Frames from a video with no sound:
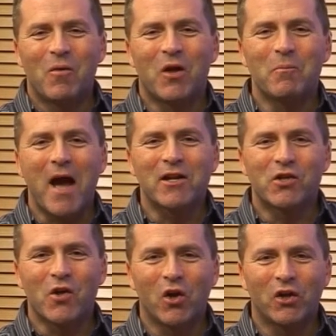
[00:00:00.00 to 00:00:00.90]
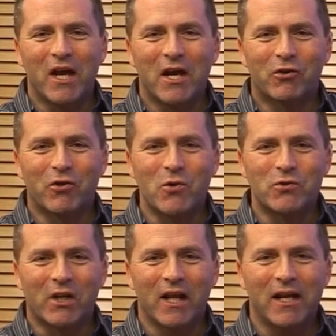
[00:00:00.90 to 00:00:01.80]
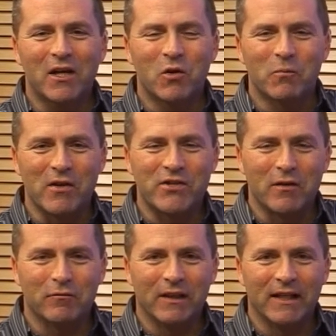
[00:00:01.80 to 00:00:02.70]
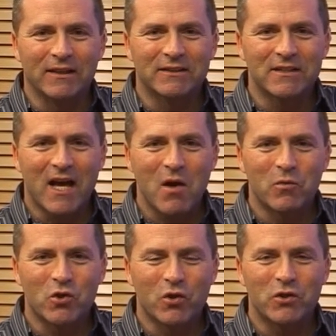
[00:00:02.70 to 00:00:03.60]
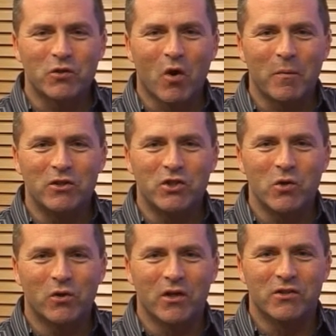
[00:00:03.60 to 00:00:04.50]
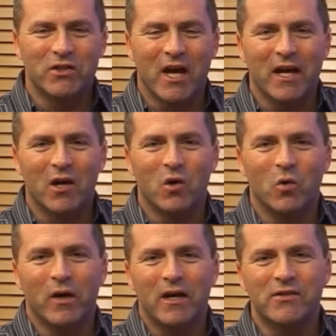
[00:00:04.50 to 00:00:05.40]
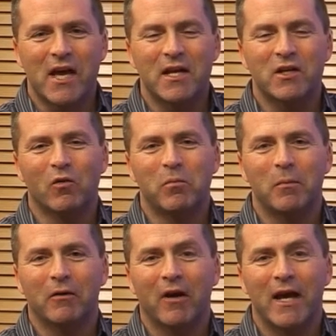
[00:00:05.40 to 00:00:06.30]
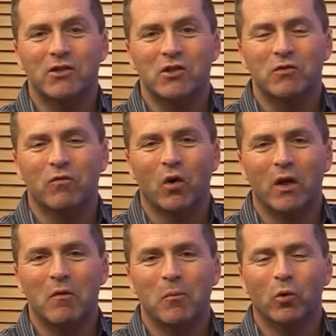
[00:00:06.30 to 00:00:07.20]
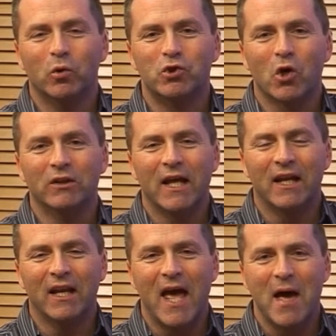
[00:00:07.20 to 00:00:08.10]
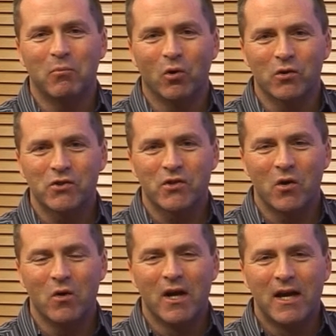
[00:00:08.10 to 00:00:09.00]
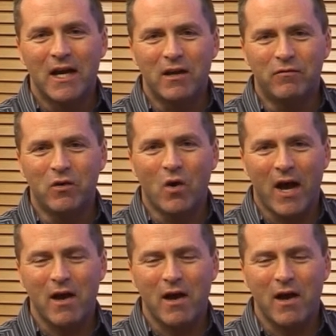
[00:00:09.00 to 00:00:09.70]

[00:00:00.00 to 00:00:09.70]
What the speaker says: Welcome back to the Holiday and Cruise Clinic with myself, Phil Hilton, and we're talking to Robin Tudor today, who is Head of Public Relations for Liverpool John Lennon Airport. So if you